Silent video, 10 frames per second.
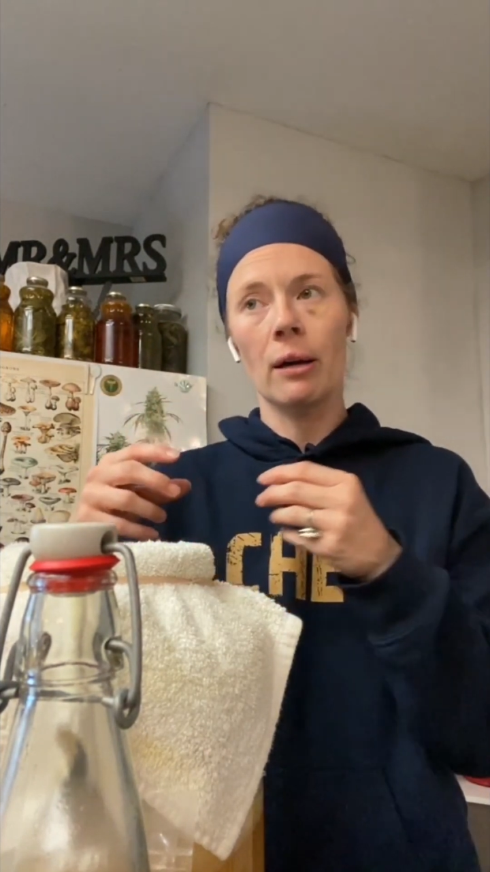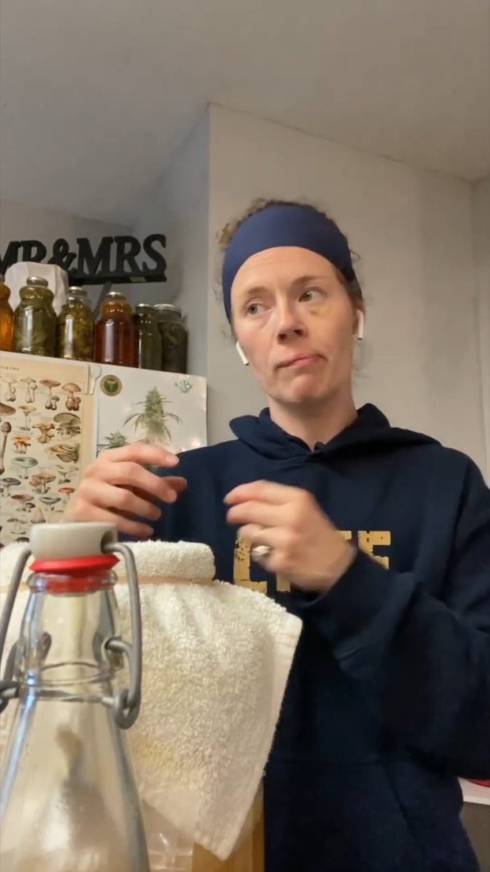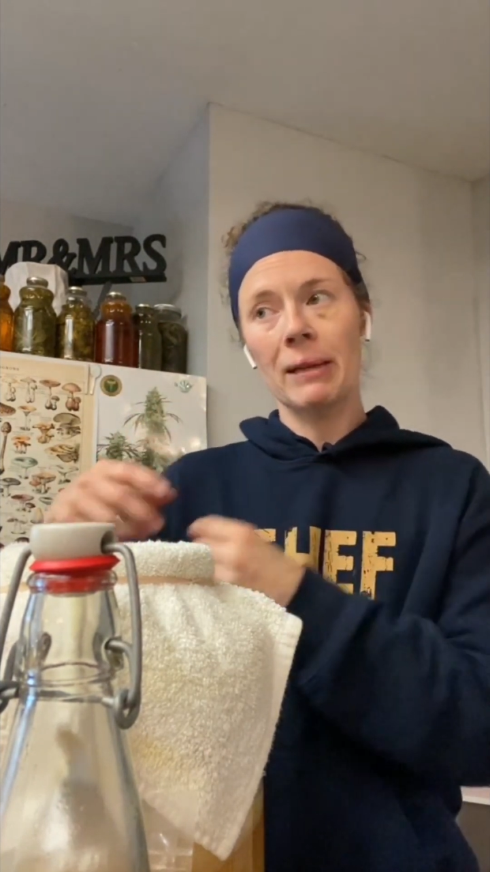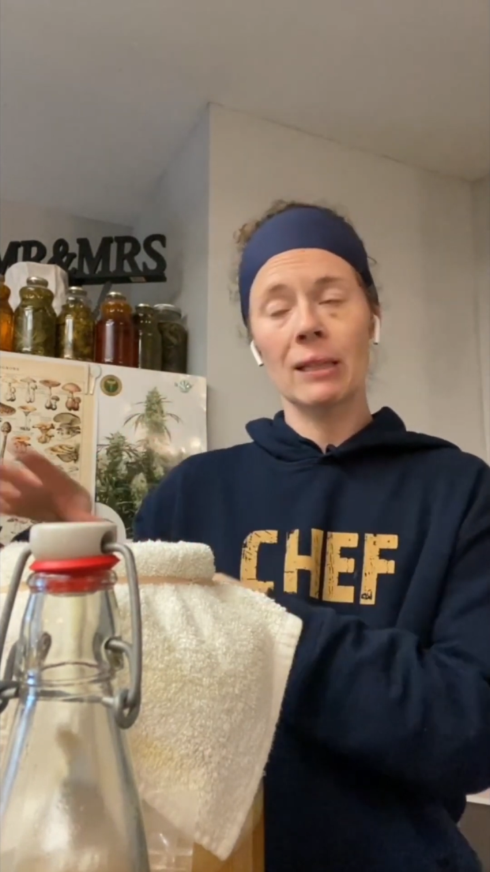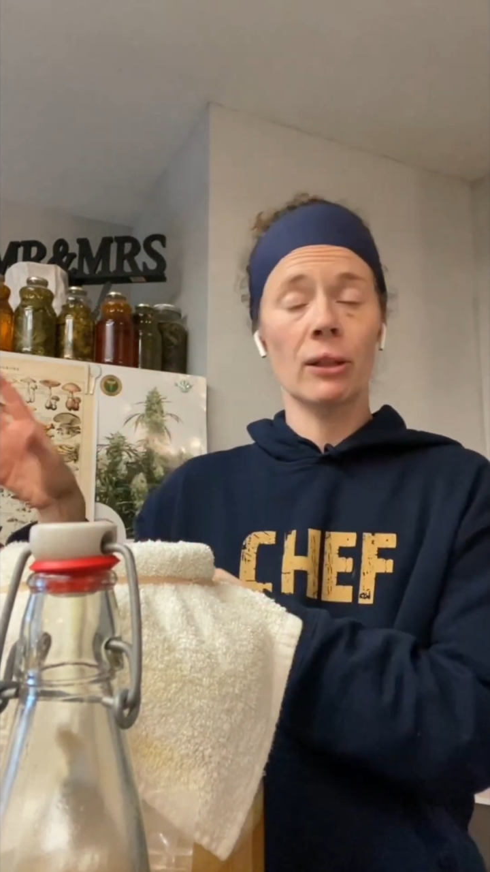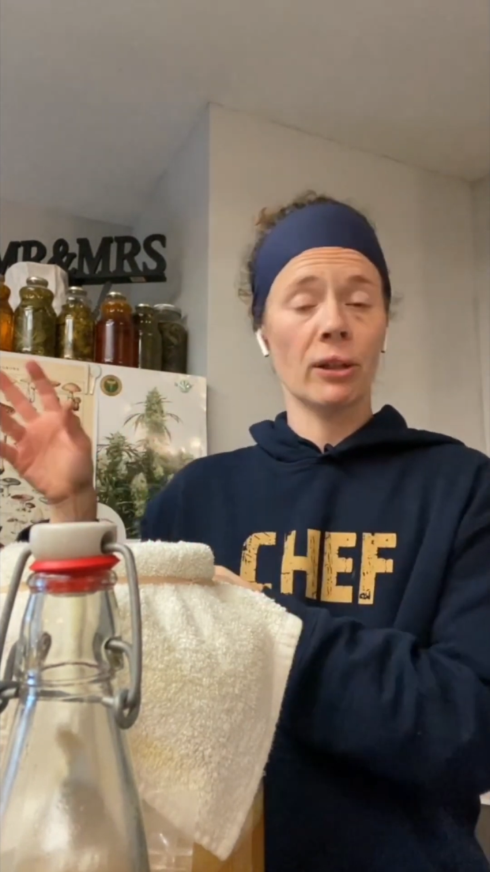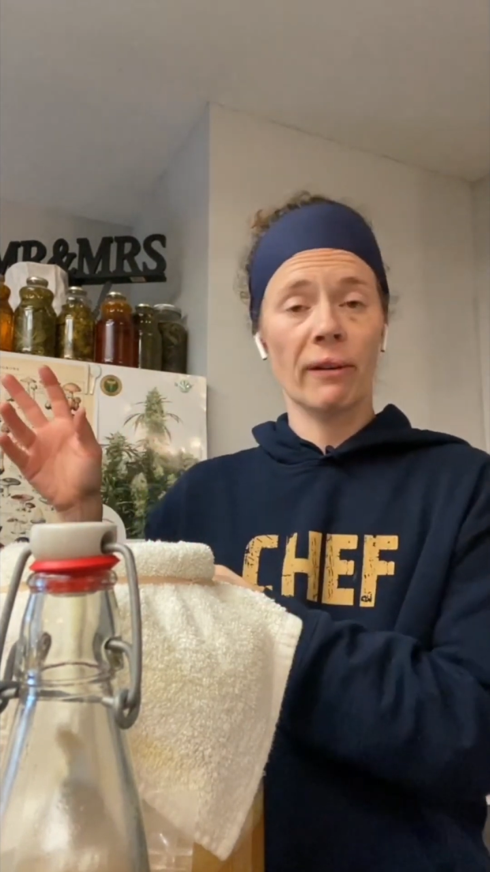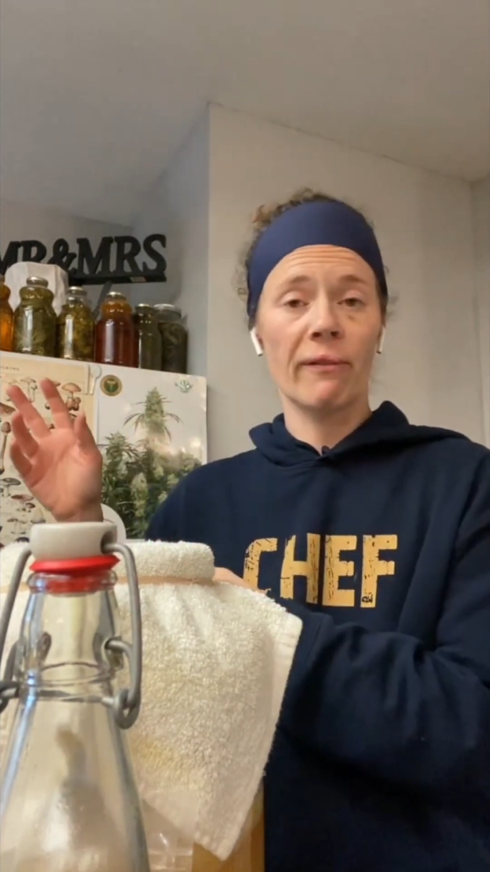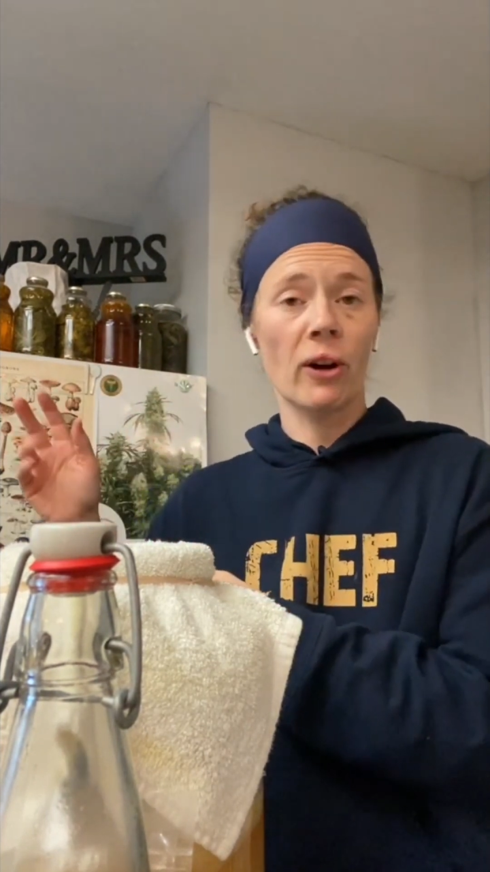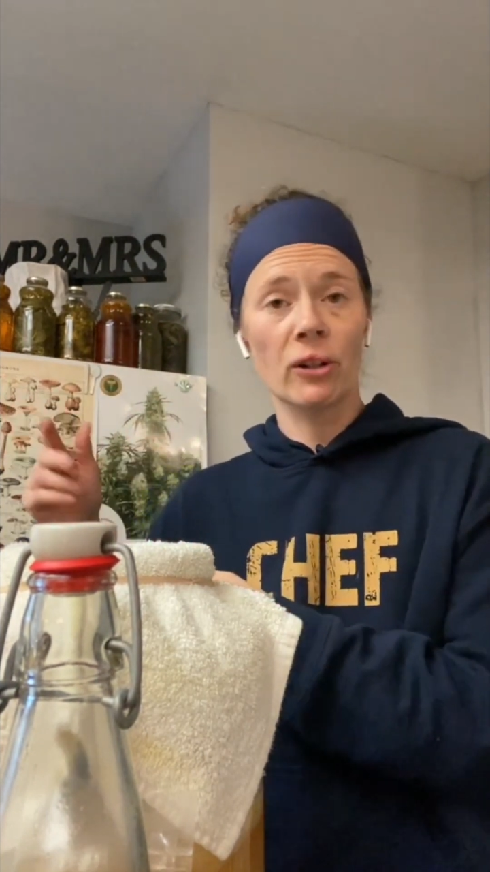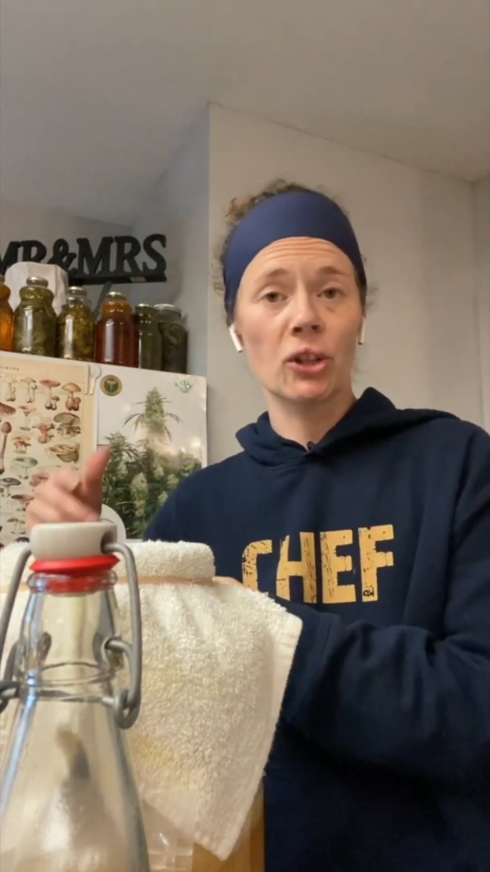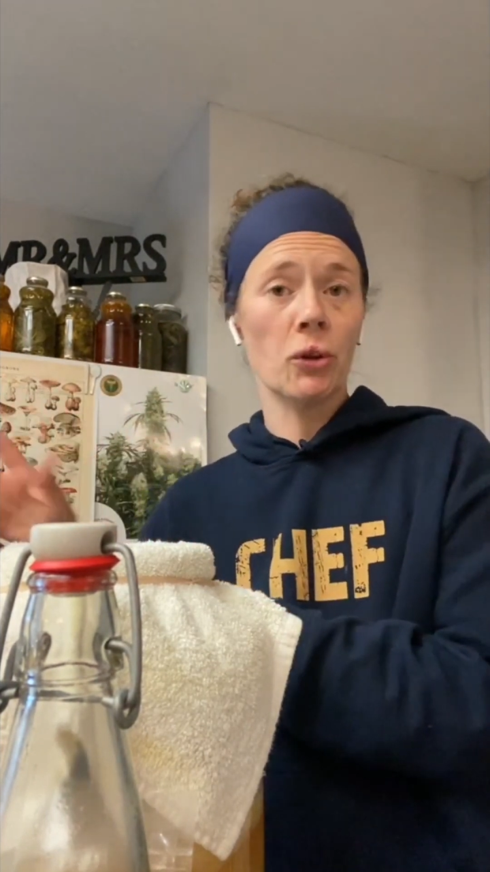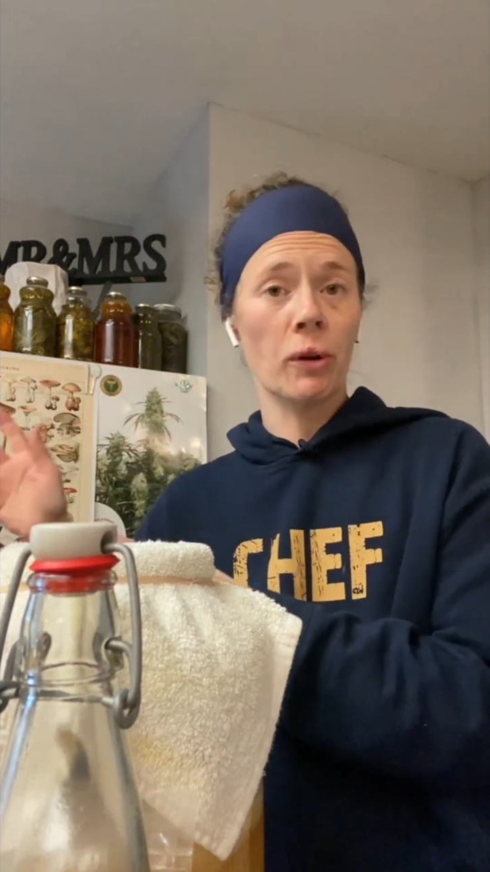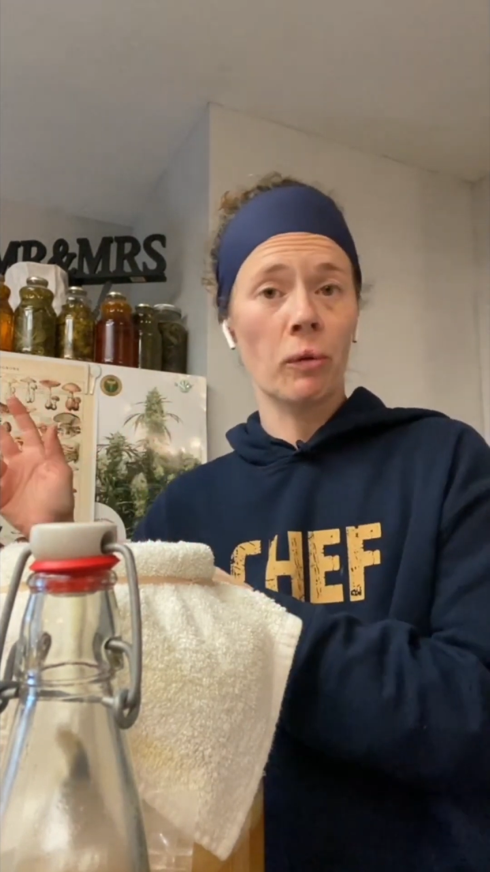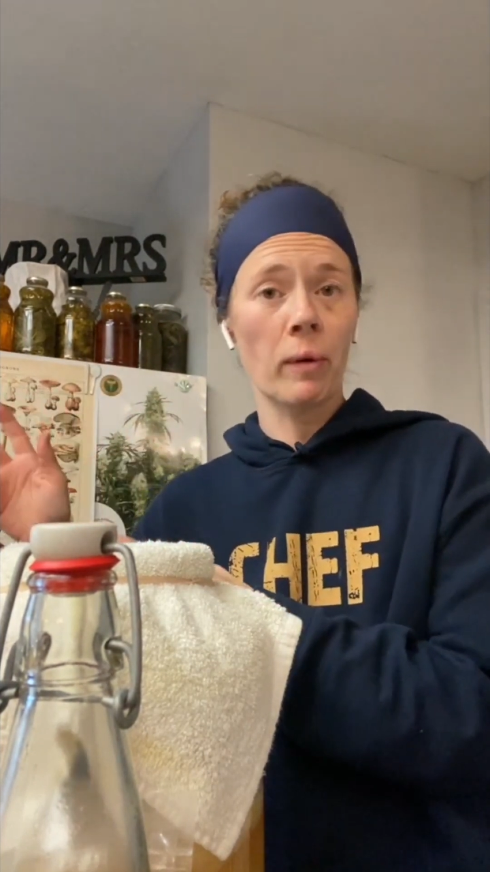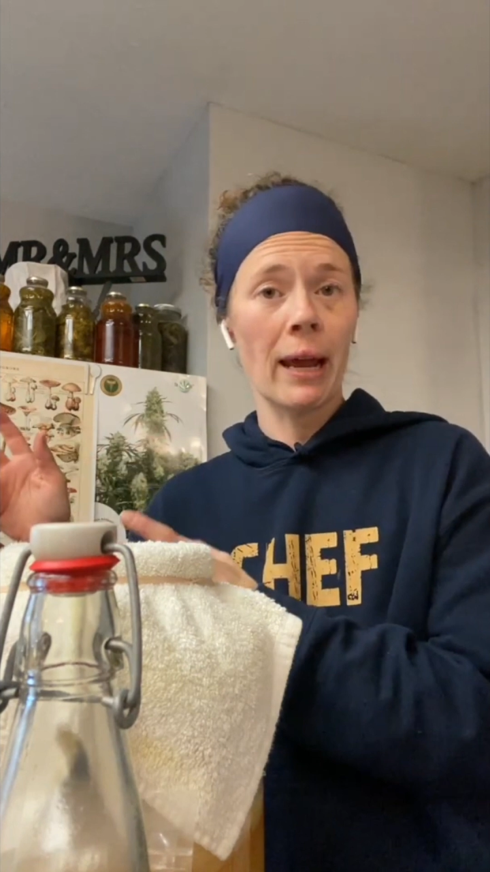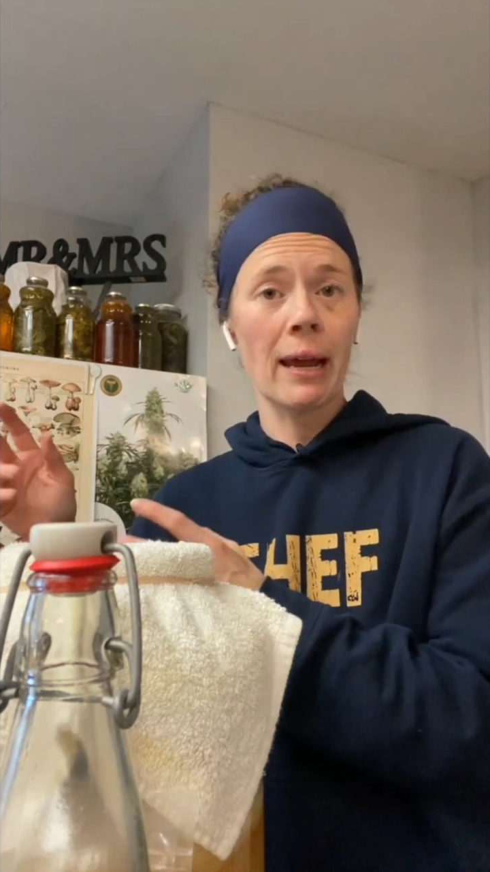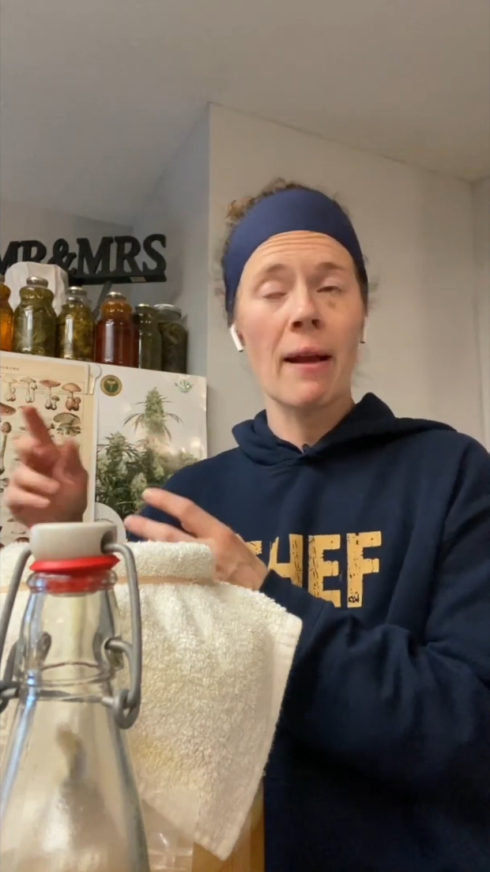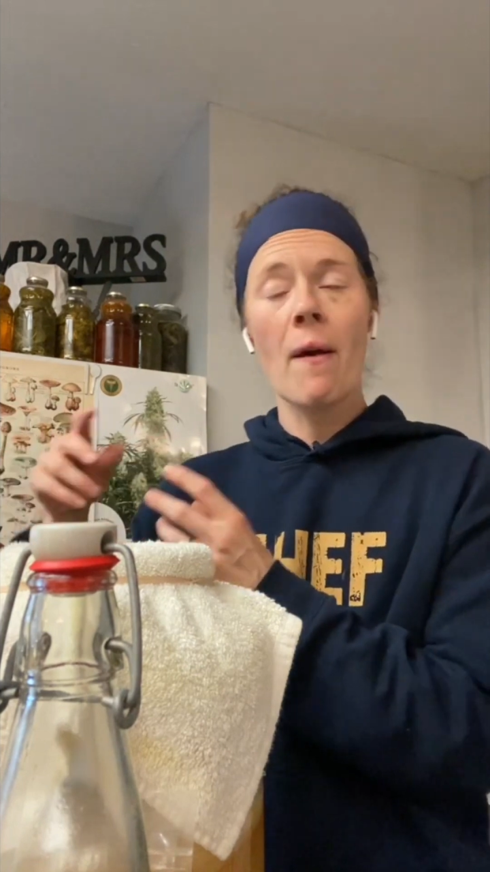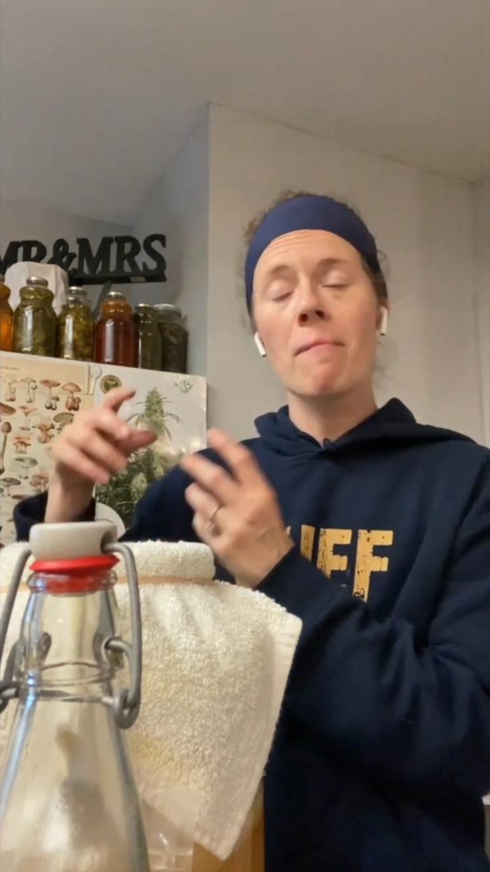basically you're gonna fart and toot it away,